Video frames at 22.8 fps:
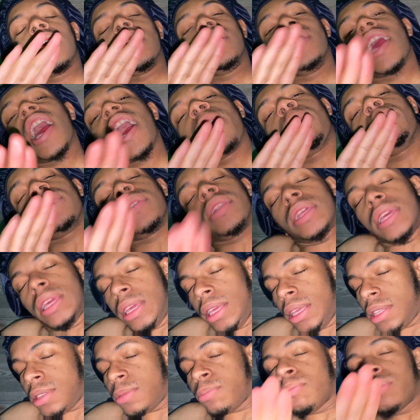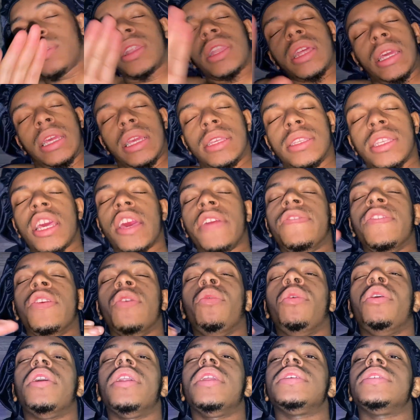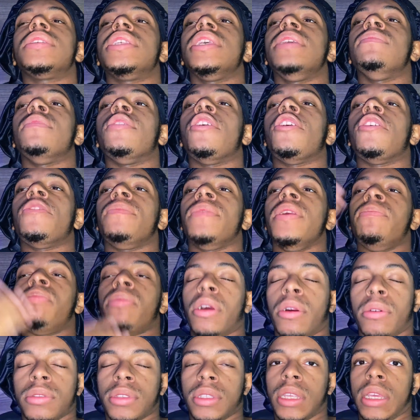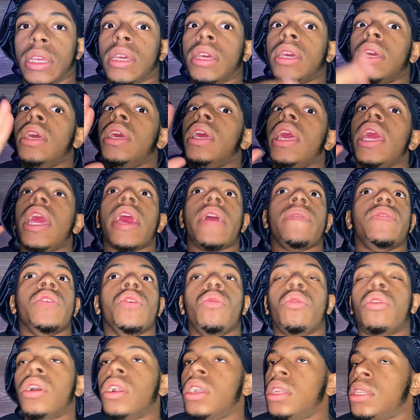Y'all, please, please, if you want to see more of me posting, if you want